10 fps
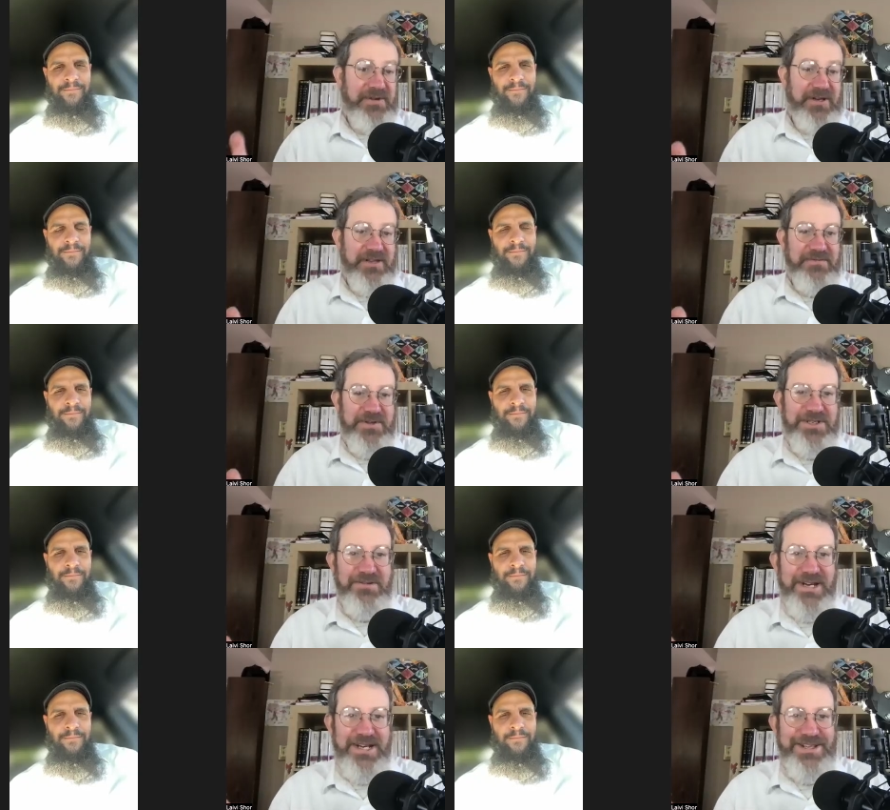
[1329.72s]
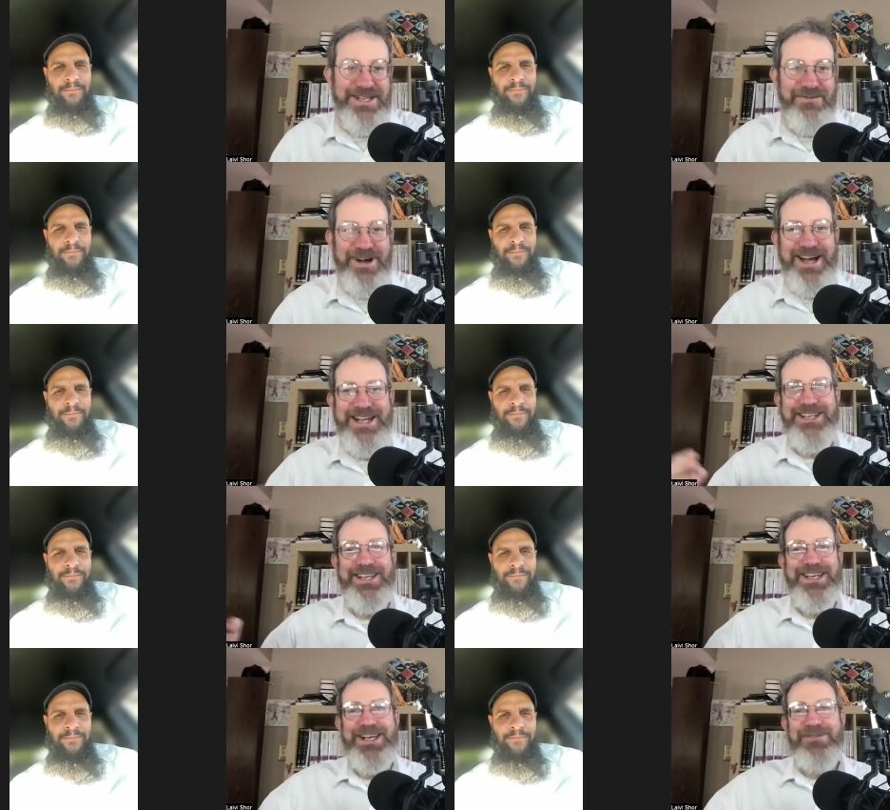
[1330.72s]
Speaker 1: very confusing right now. Like why
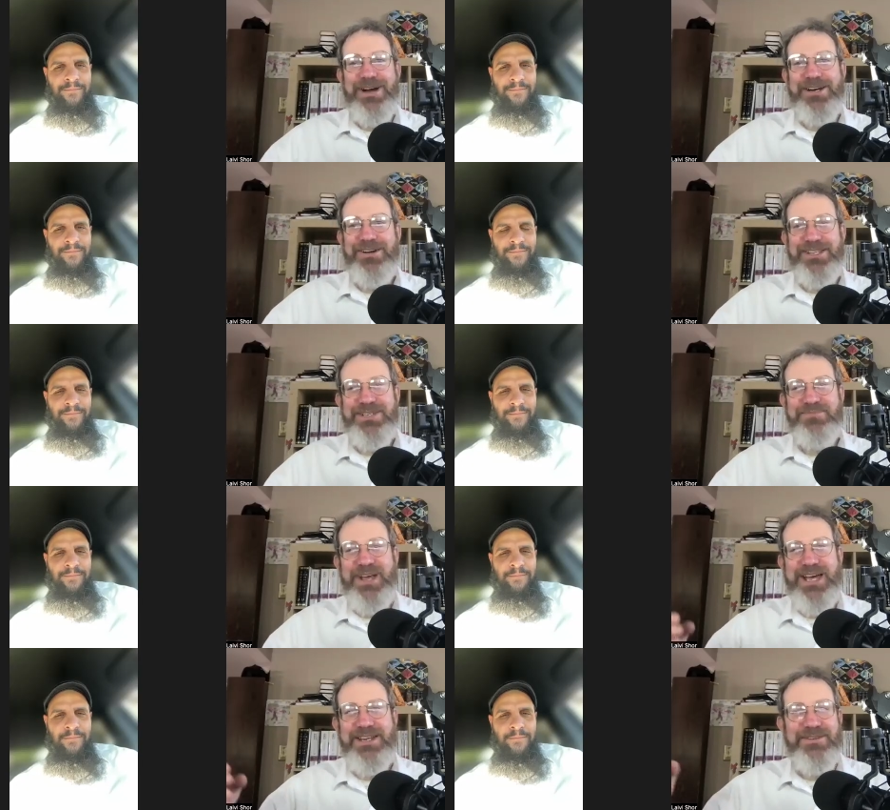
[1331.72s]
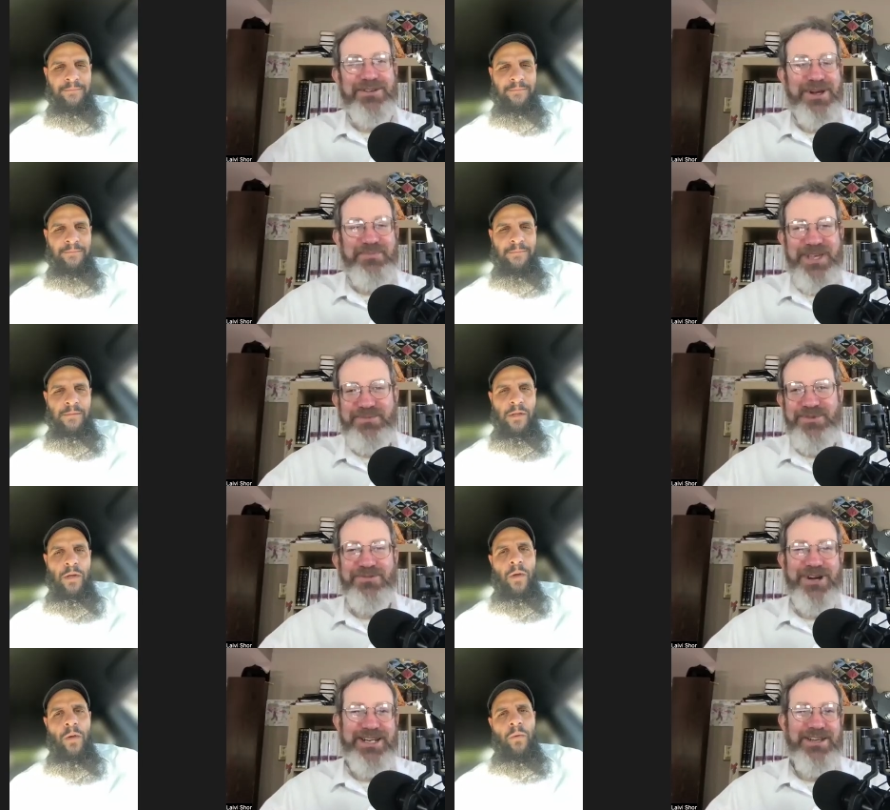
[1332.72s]
why are all these bad corrupt
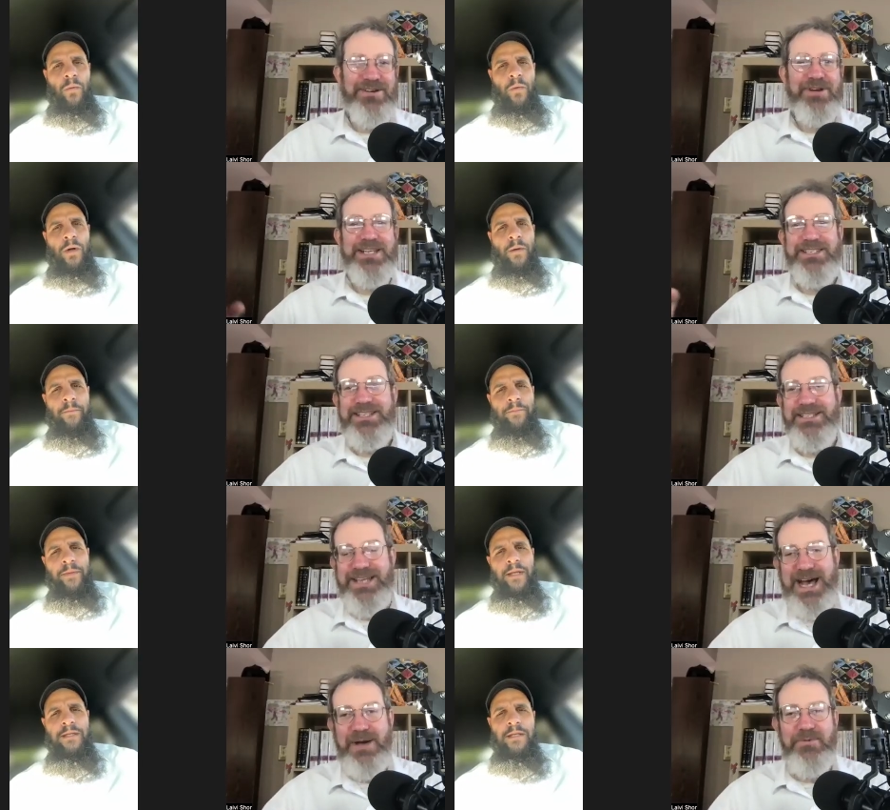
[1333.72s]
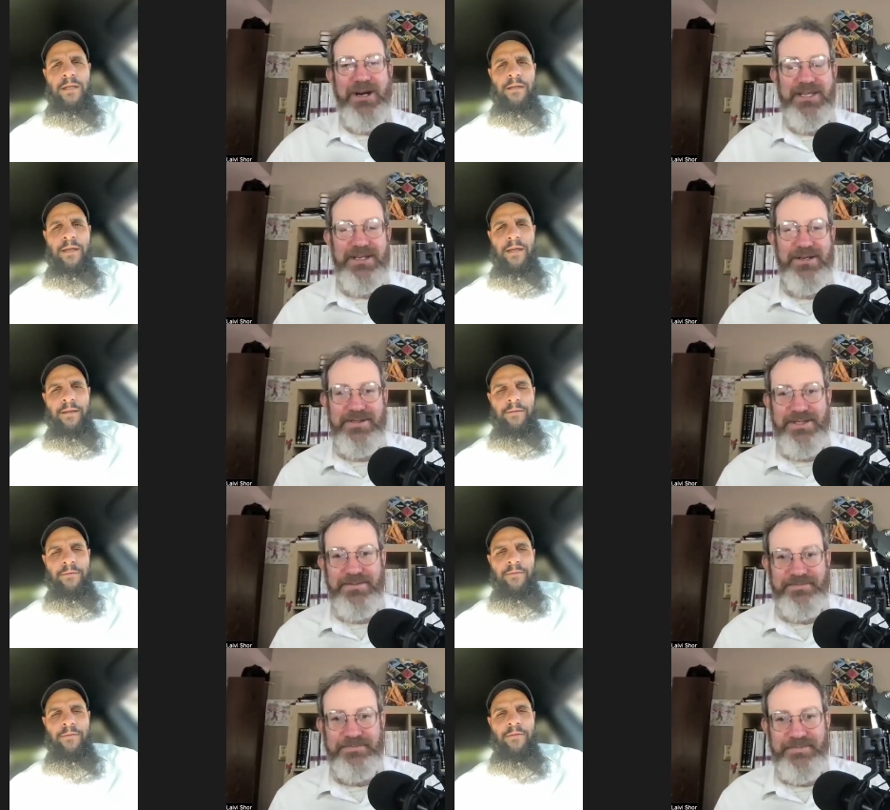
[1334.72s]
people? Why are they all well, rising to the top? Why are they, you know you
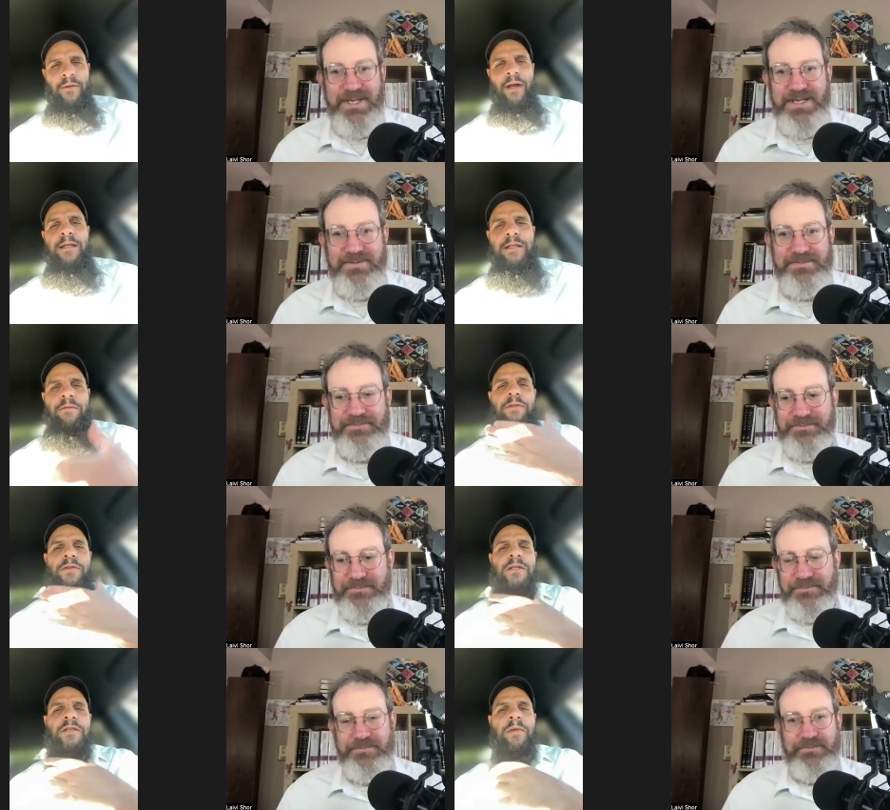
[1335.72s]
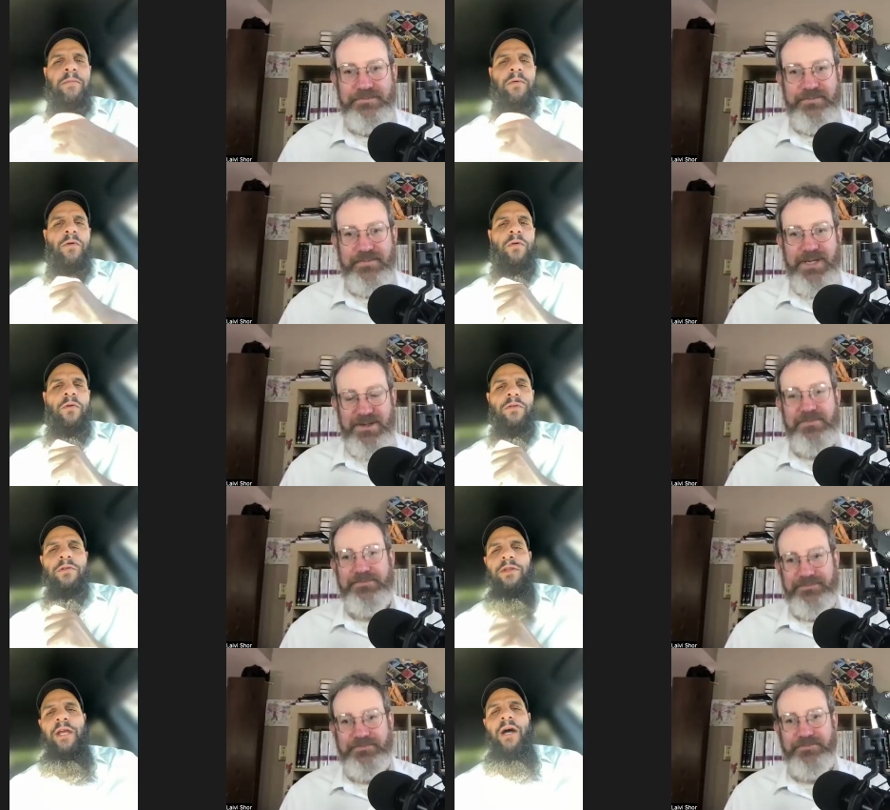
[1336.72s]
know
Speaker 2: right? It's confusing to people who yeah.
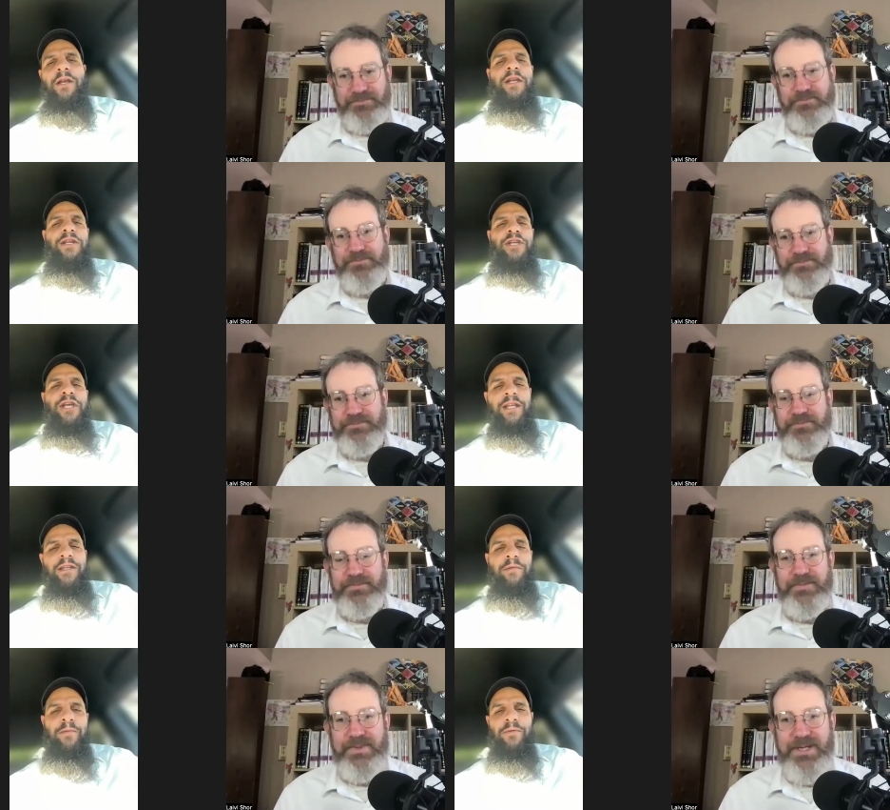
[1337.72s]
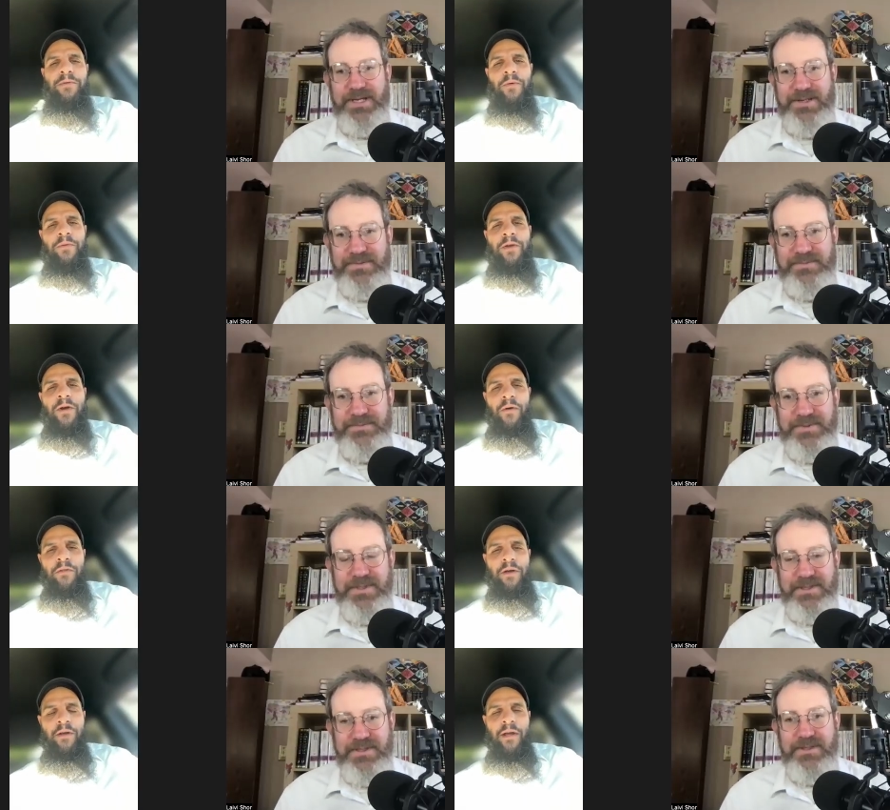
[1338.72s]
to the uninitiated, the people who don't yeah. know
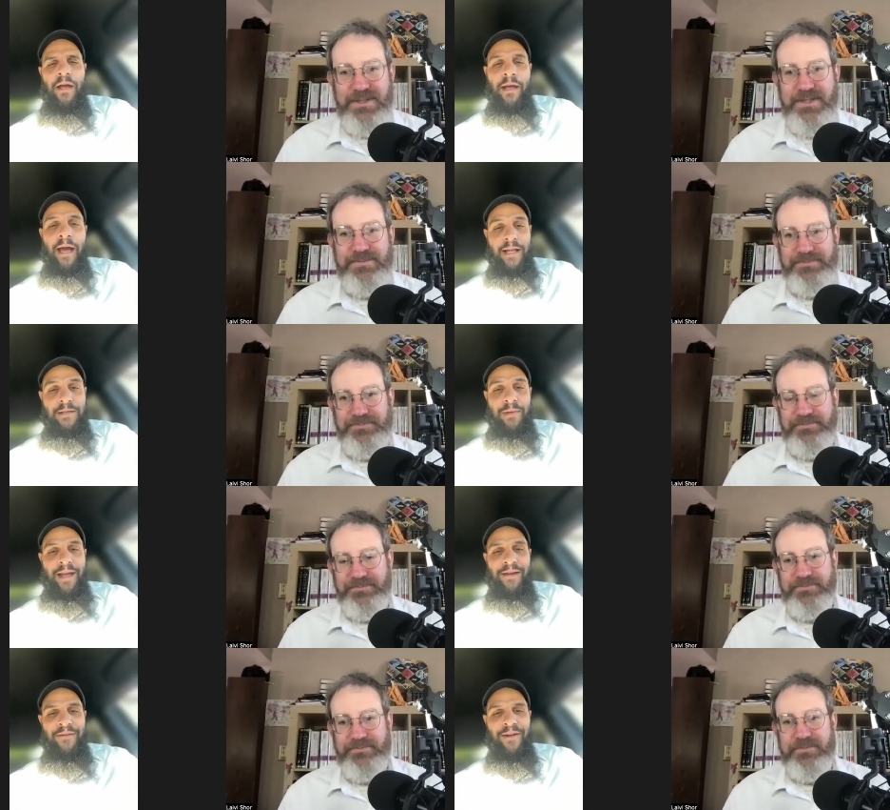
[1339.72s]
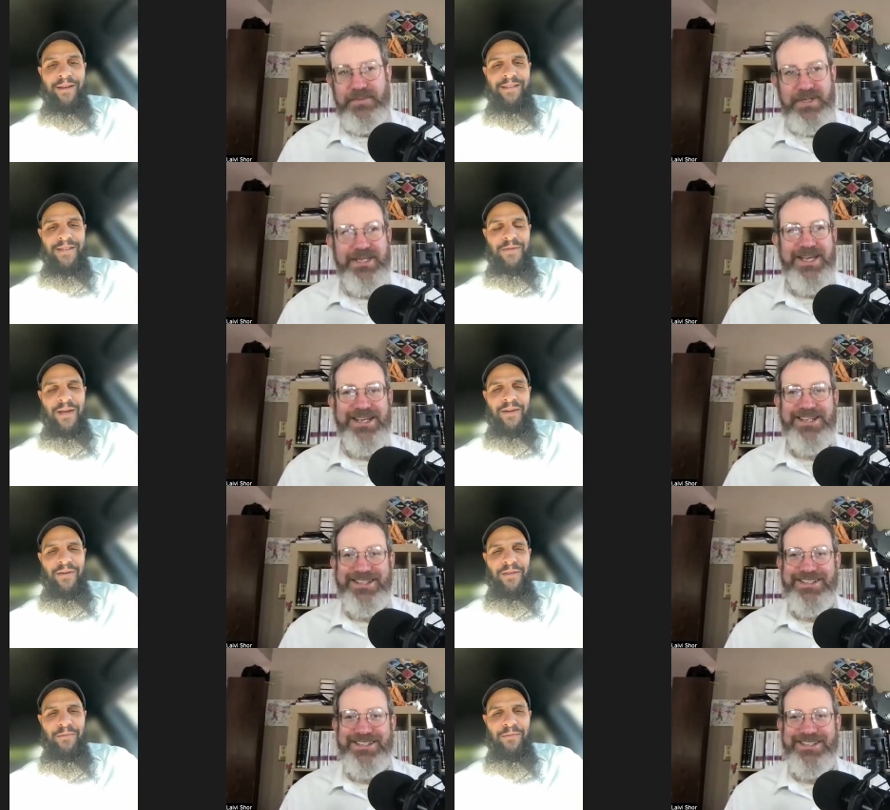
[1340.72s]
the God's plan. Right. That's why yeah. I call the